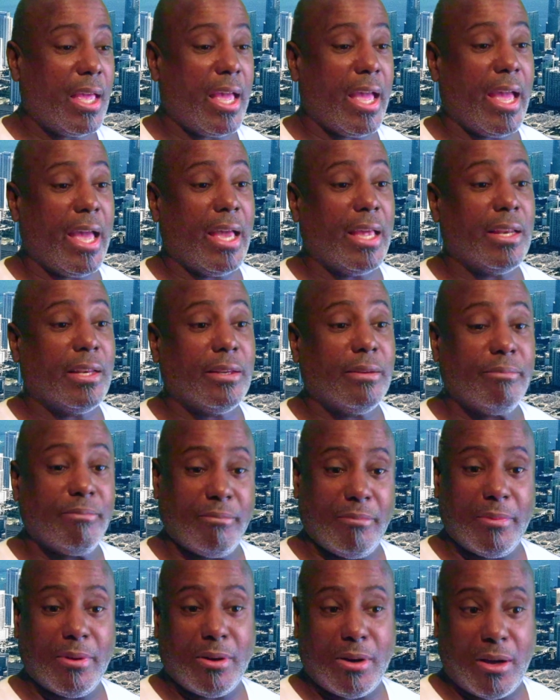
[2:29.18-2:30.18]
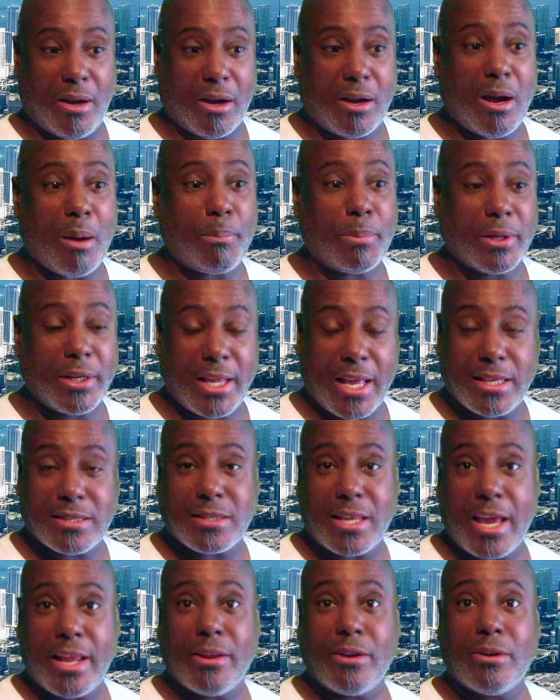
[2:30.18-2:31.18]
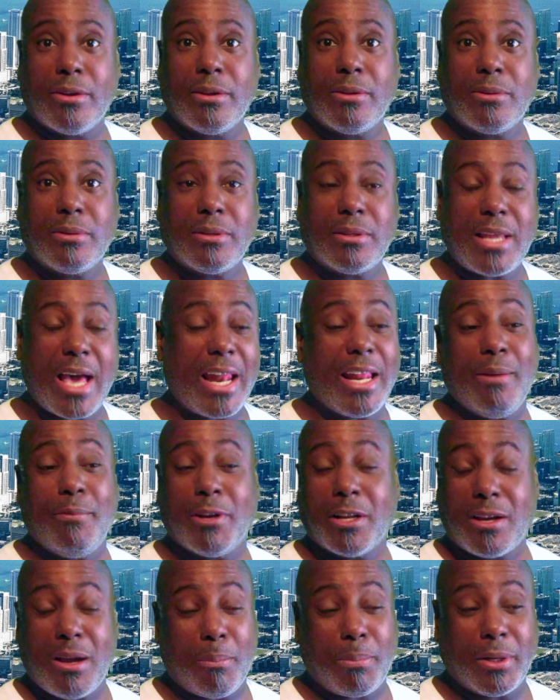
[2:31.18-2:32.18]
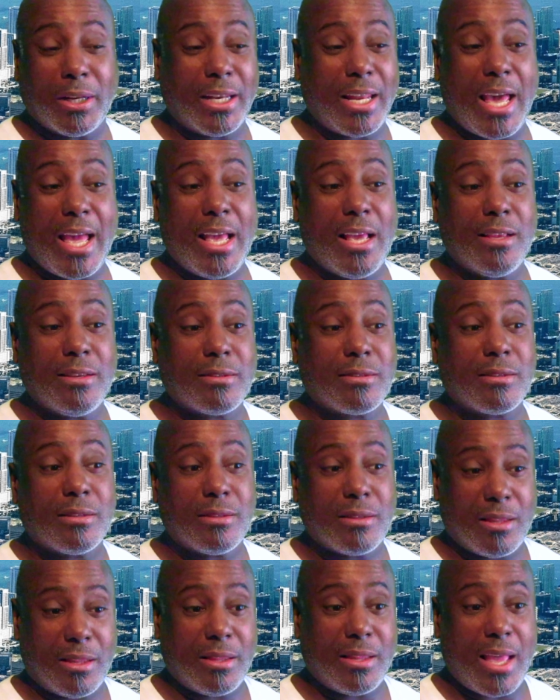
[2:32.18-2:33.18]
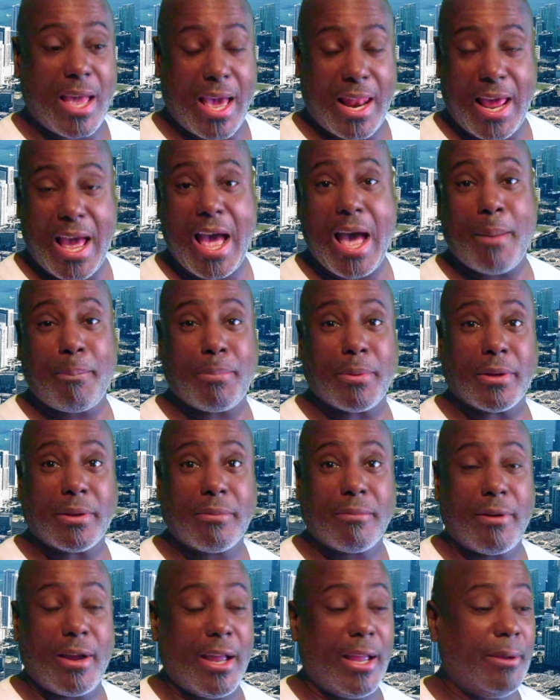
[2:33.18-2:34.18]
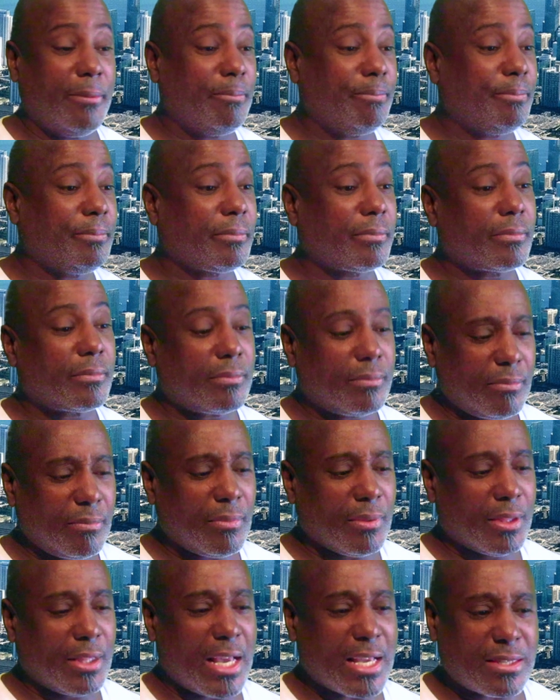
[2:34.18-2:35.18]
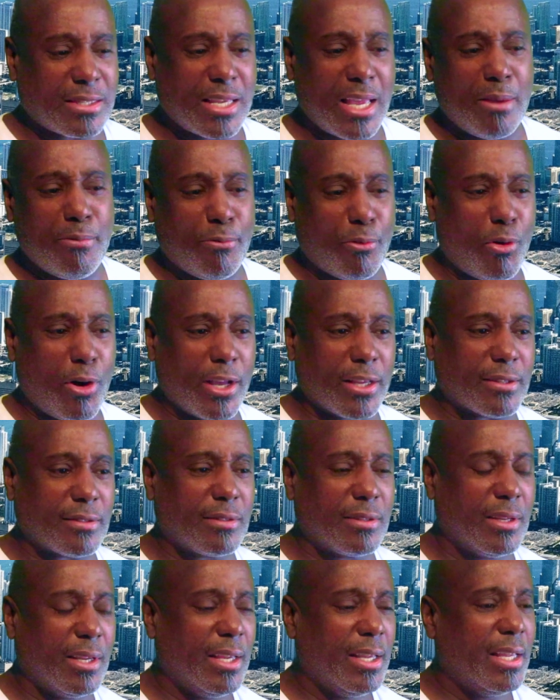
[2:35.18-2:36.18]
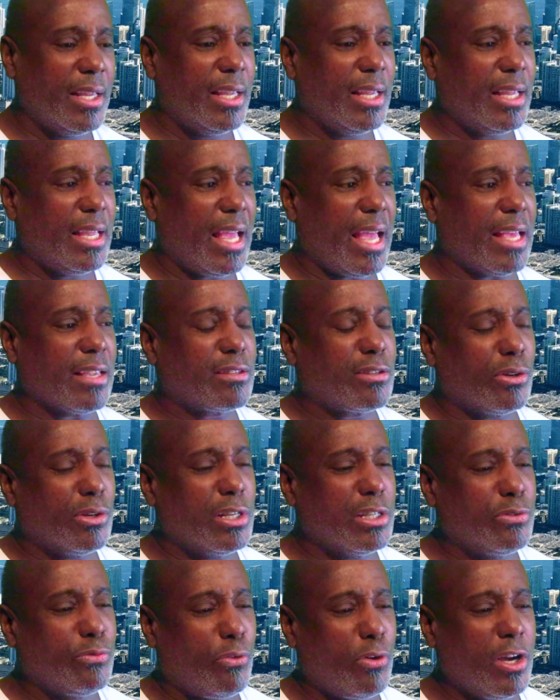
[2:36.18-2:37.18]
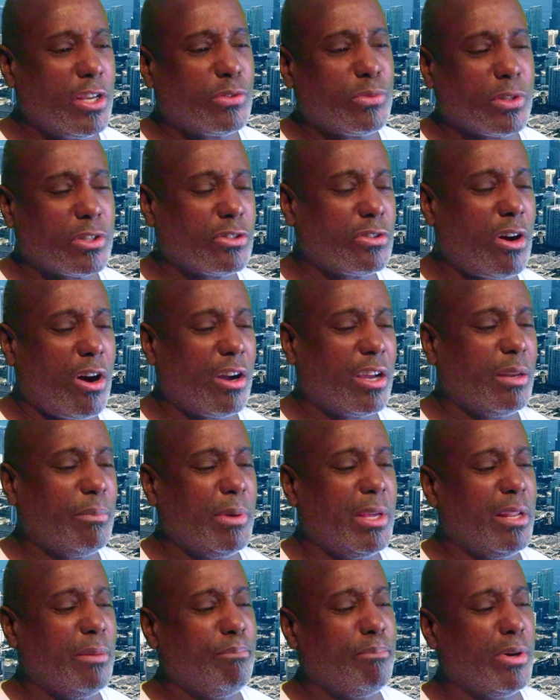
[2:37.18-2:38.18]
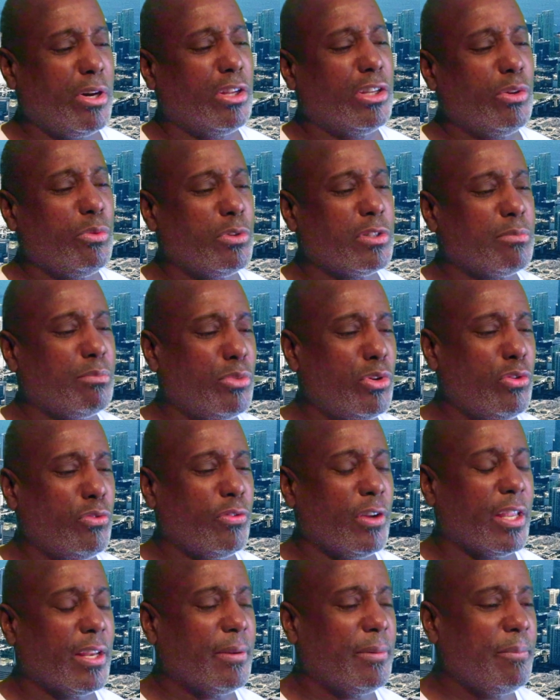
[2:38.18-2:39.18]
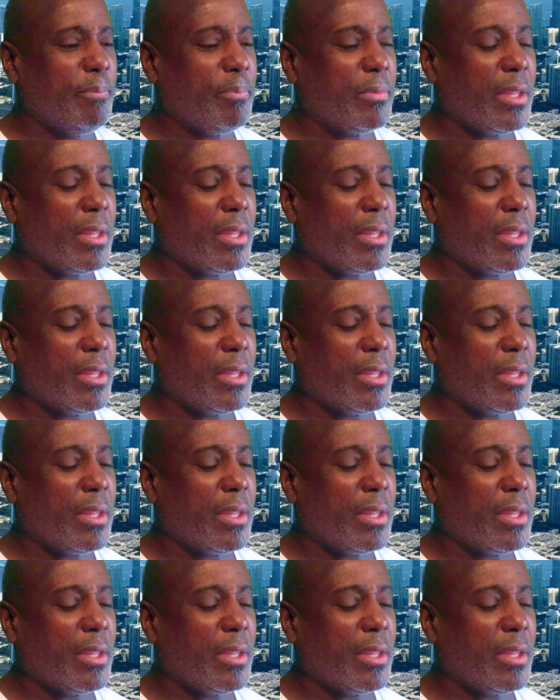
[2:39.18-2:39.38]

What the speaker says: And a couple of days later, not even a couple of days, it happened, right? That same voice. And so this voice was talking to me, the building was moving,